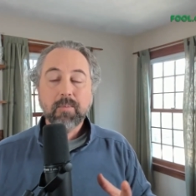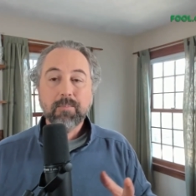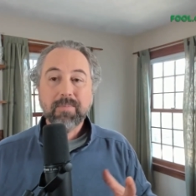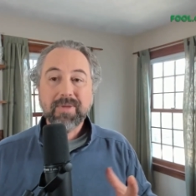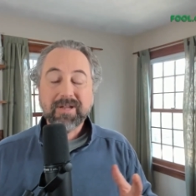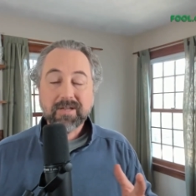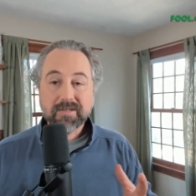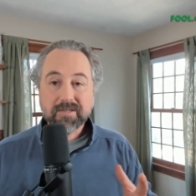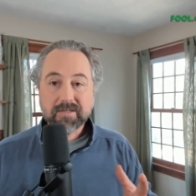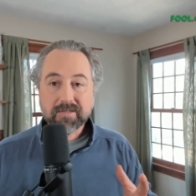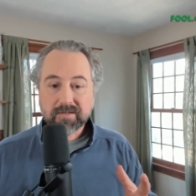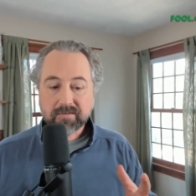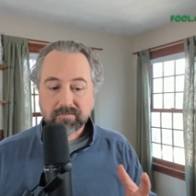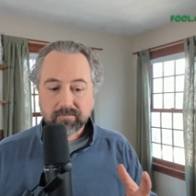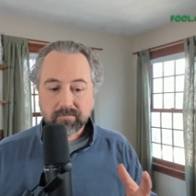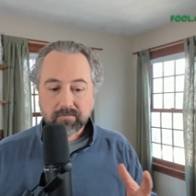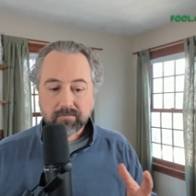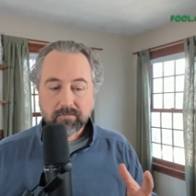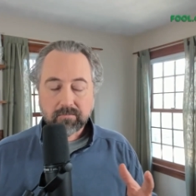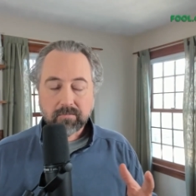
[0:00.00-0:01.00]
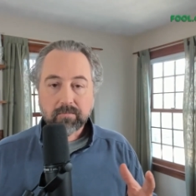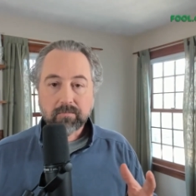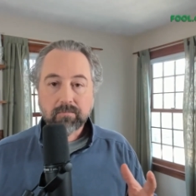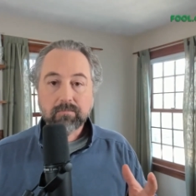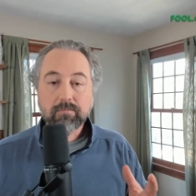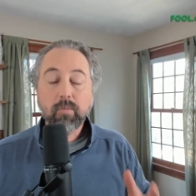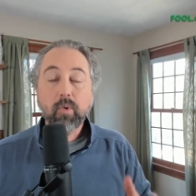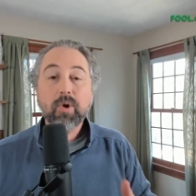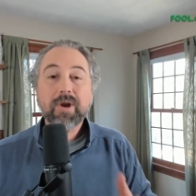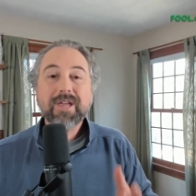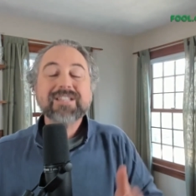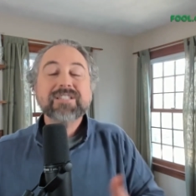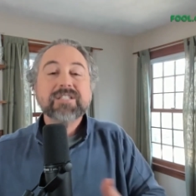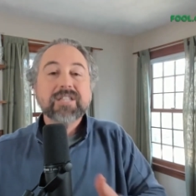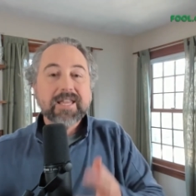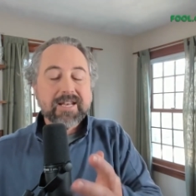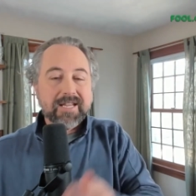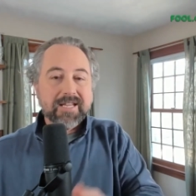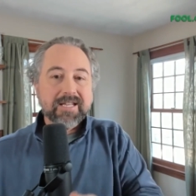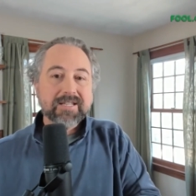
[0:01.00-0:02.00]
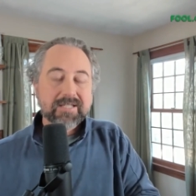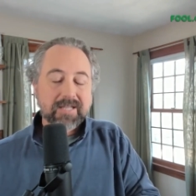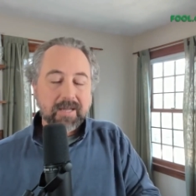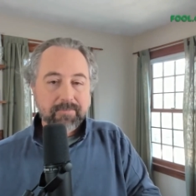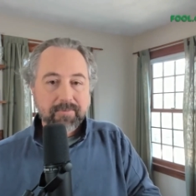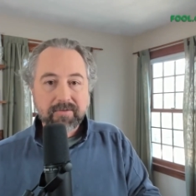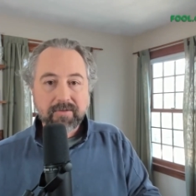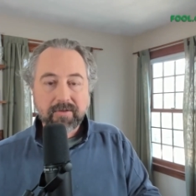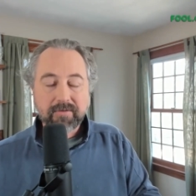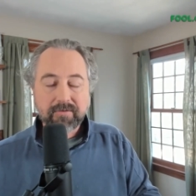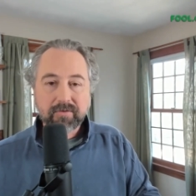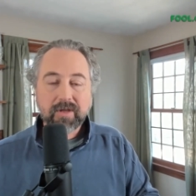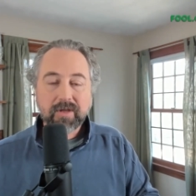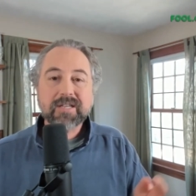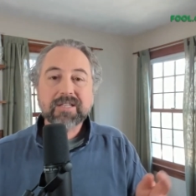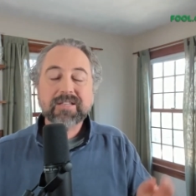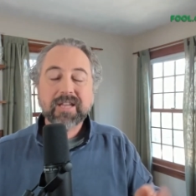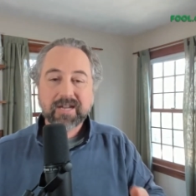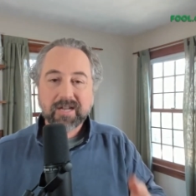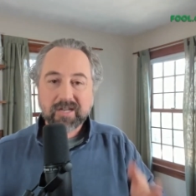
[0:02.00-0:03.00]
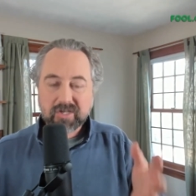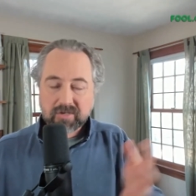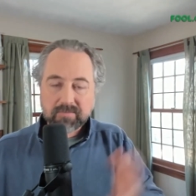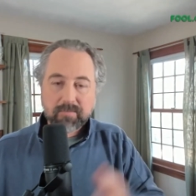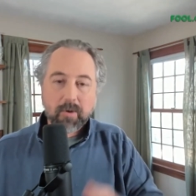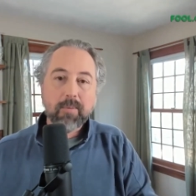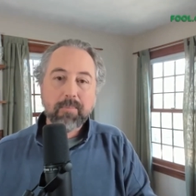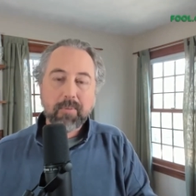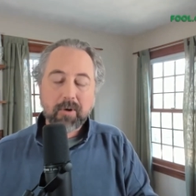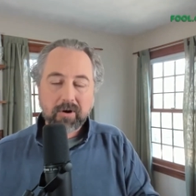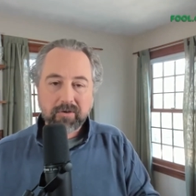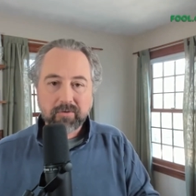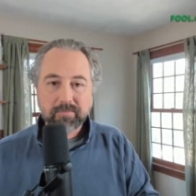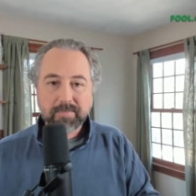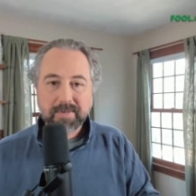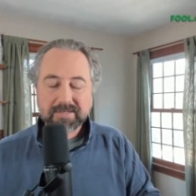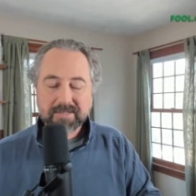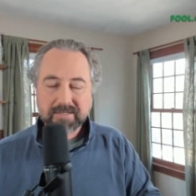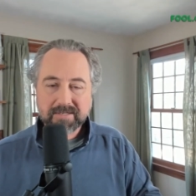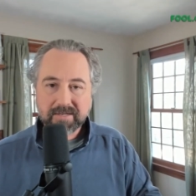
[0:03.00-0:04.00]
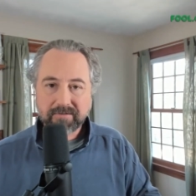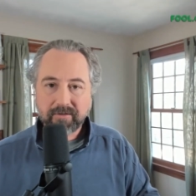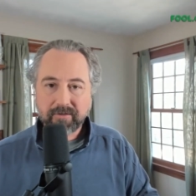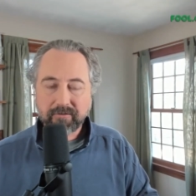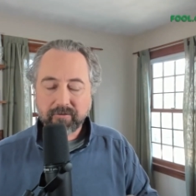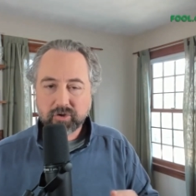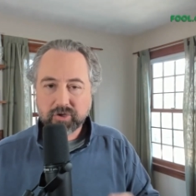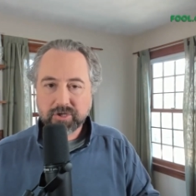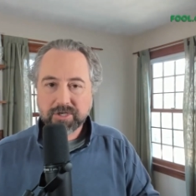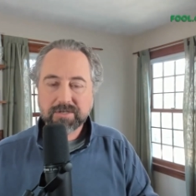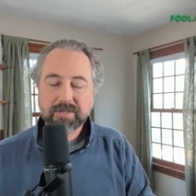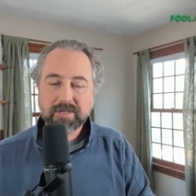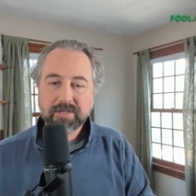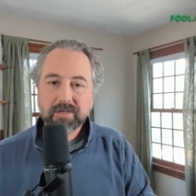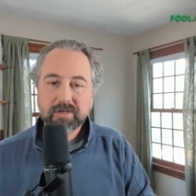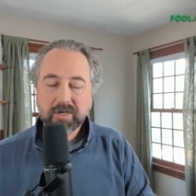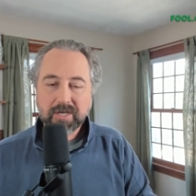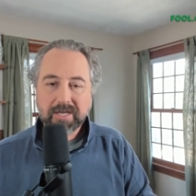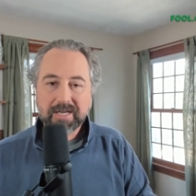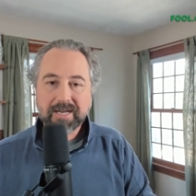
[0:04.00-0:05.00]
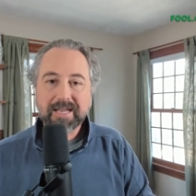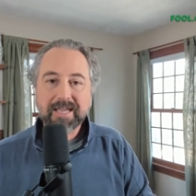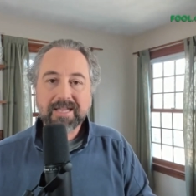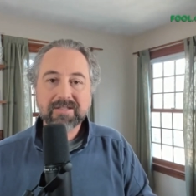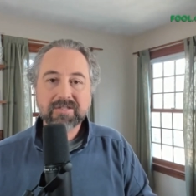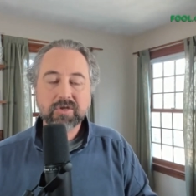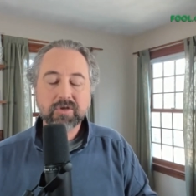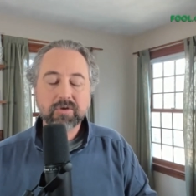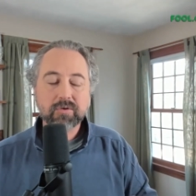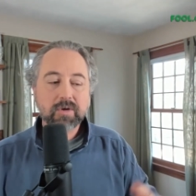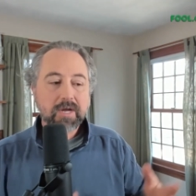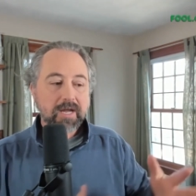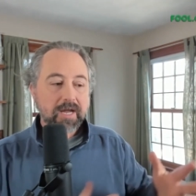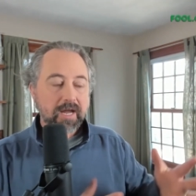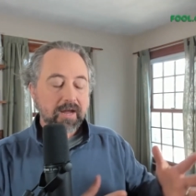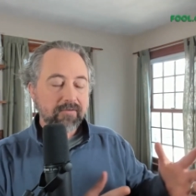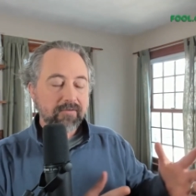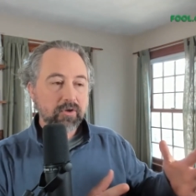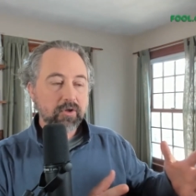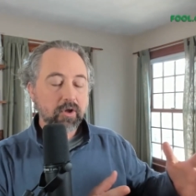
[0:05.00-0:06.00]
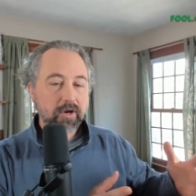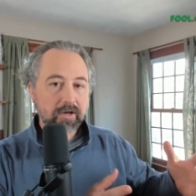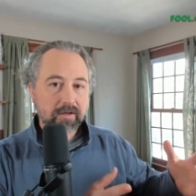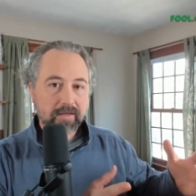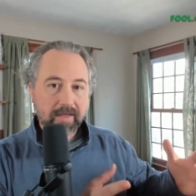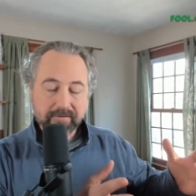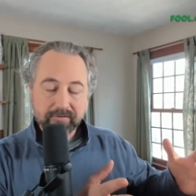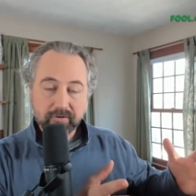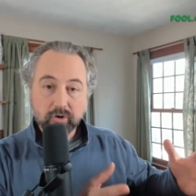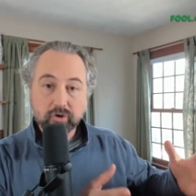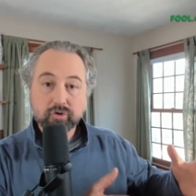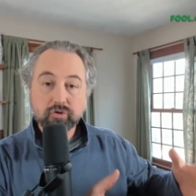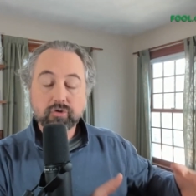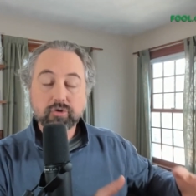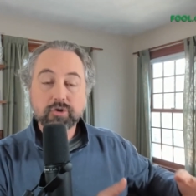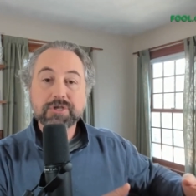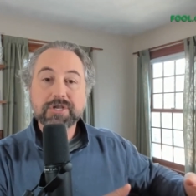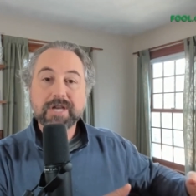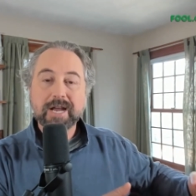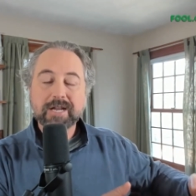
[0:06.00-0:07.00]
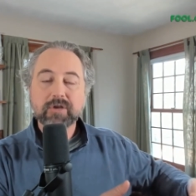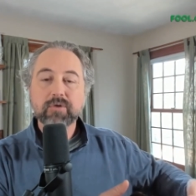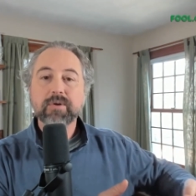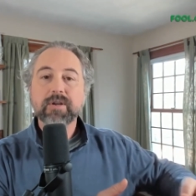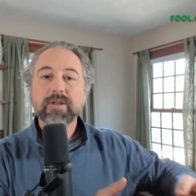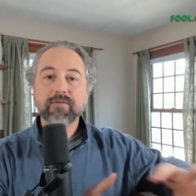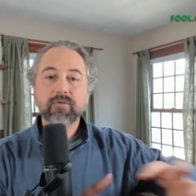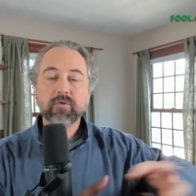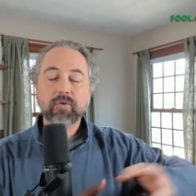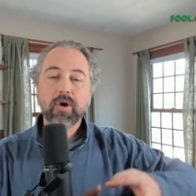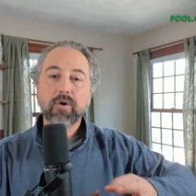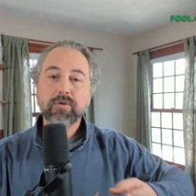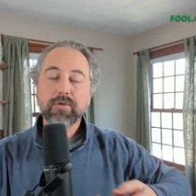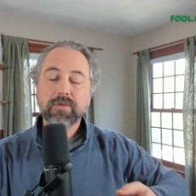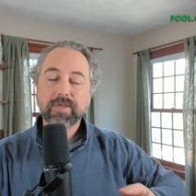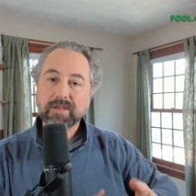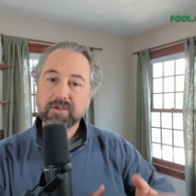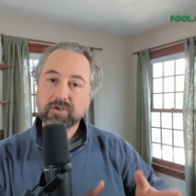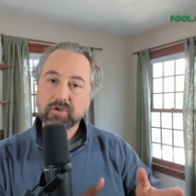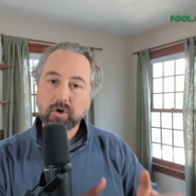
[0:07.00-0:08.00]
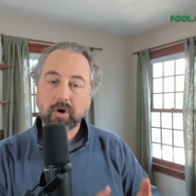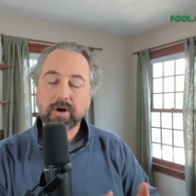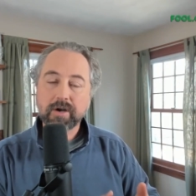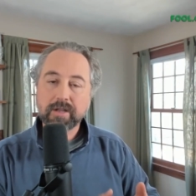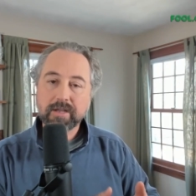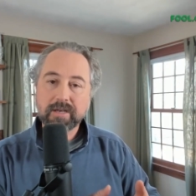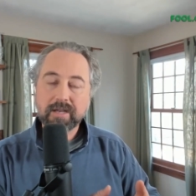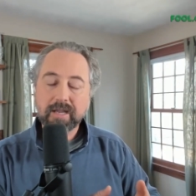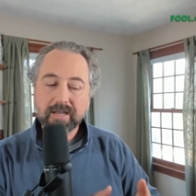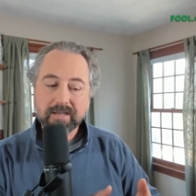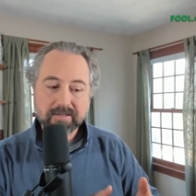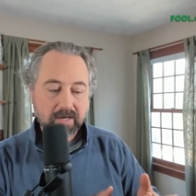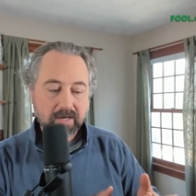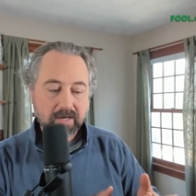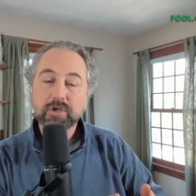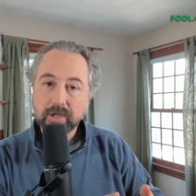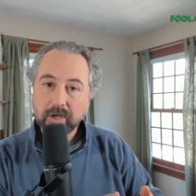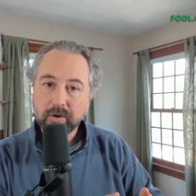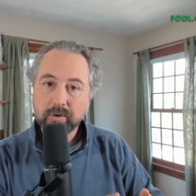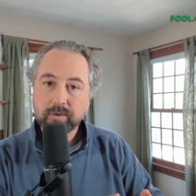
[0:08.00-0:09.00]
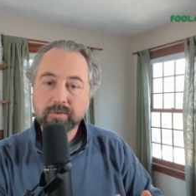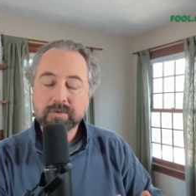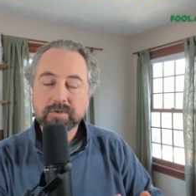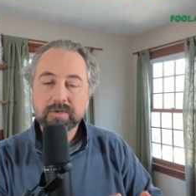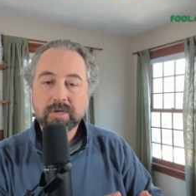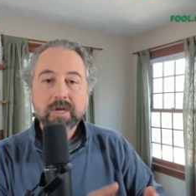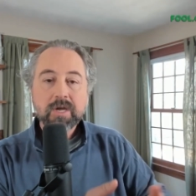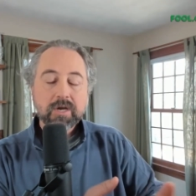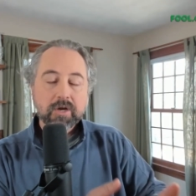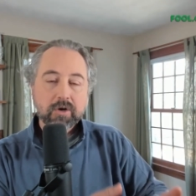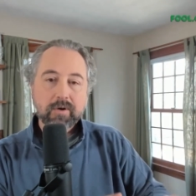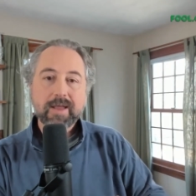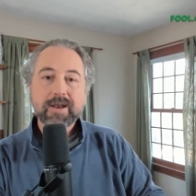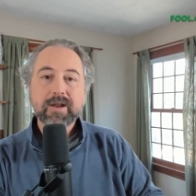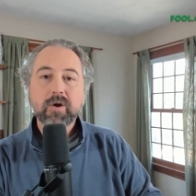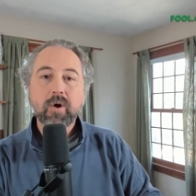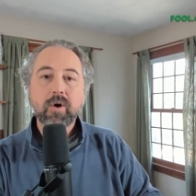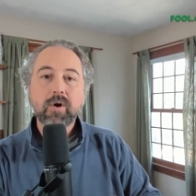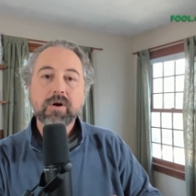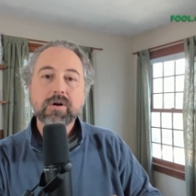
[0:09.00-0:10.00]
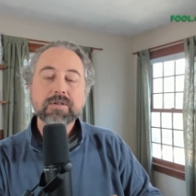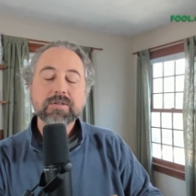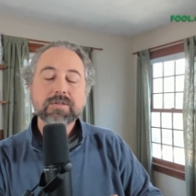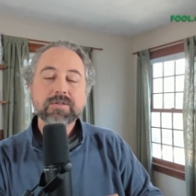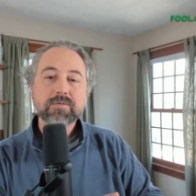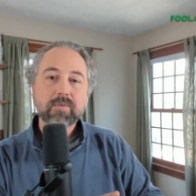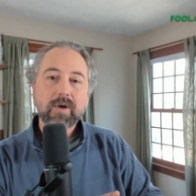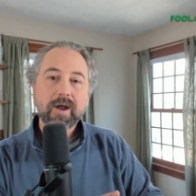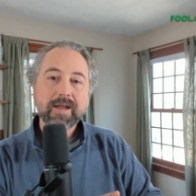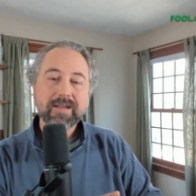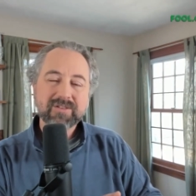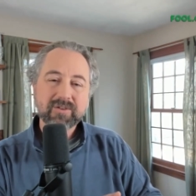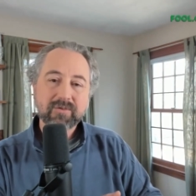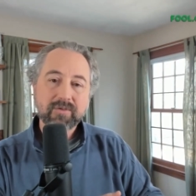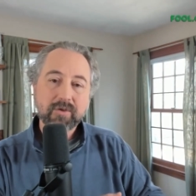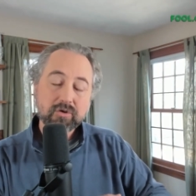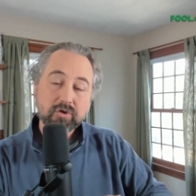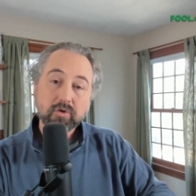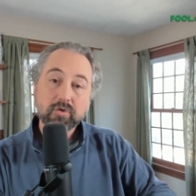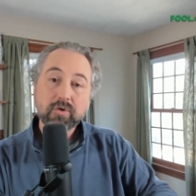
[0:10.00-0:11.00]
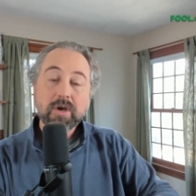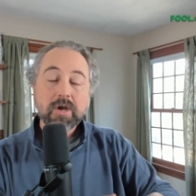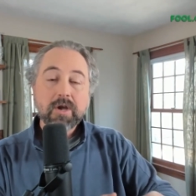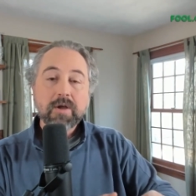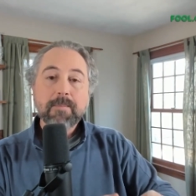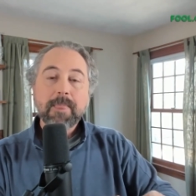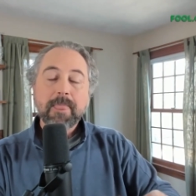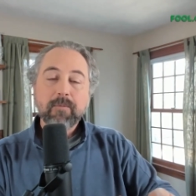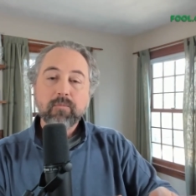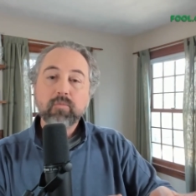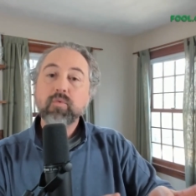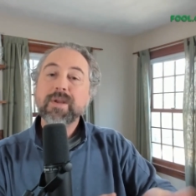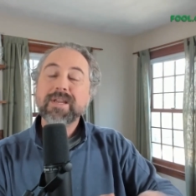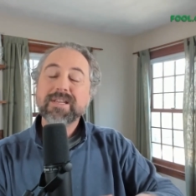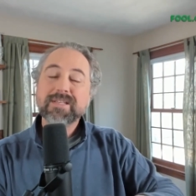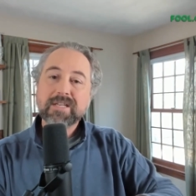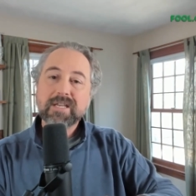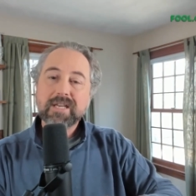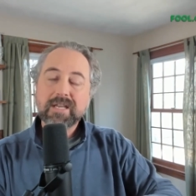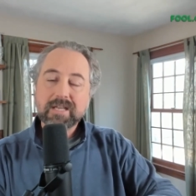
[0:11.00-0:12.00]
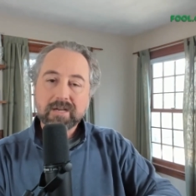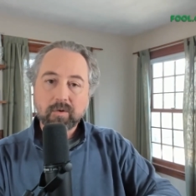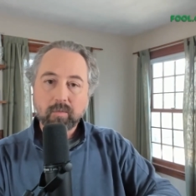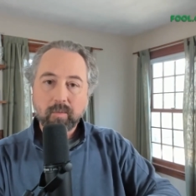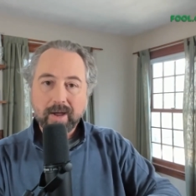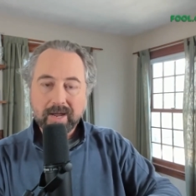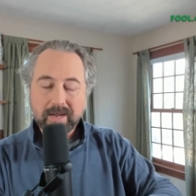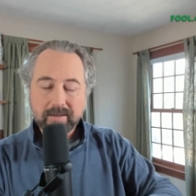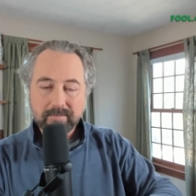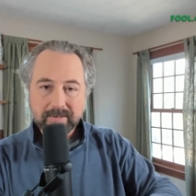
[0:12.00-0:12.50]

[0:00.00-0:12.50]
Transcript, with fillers: because mortgage lending is something that it's like a small part of their business and they're just getting into. If you look at like their trajectory of growth, they started as loans, credit cards, right? So those are risky in a way